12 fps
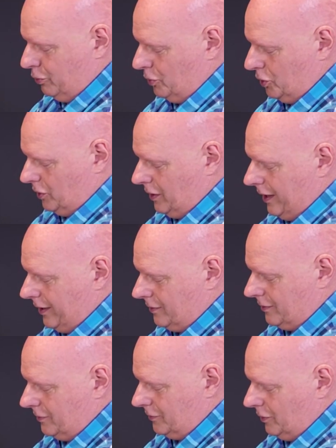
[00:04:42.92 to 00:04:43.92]
pushed
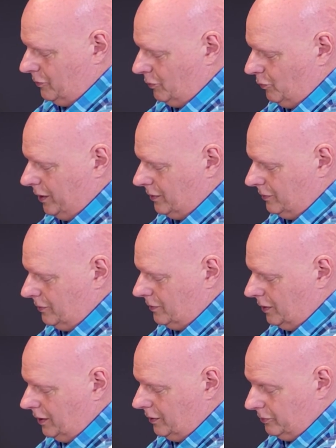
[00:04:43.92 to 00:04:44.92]
that so it went through
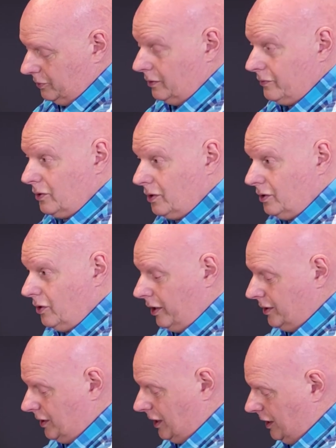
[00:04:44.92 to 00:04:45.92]
the gills. So you've got a
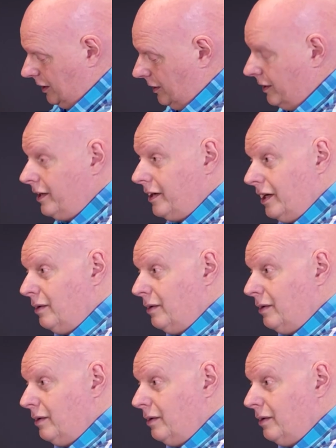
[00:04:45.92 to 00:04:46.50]
nice clear